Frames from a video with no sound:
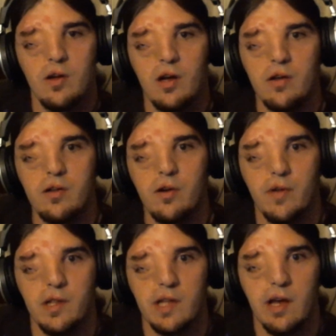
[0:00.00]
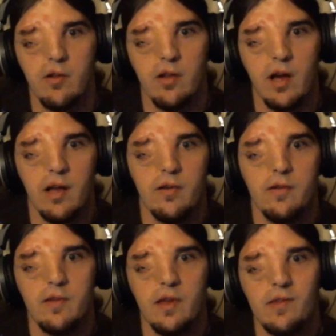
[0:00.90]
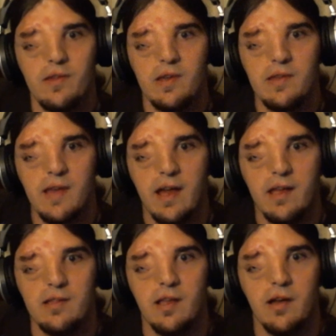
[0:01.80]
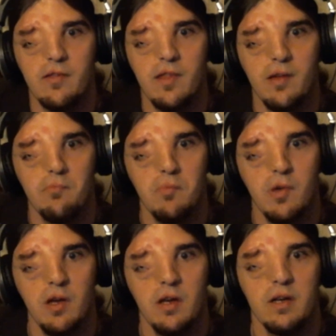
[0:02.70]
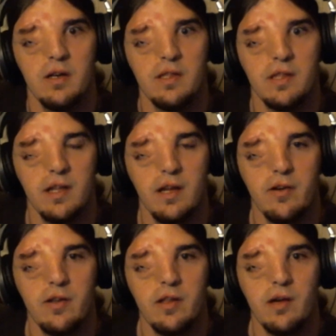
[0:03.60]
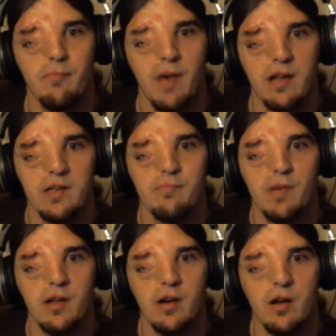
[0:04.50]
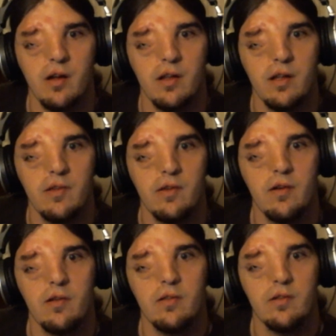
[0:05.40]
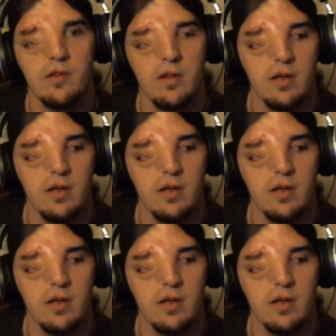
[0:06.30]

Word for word: uh, going down aisles, like zigzagging down them, and mm. then I would come back to my cart and I saw,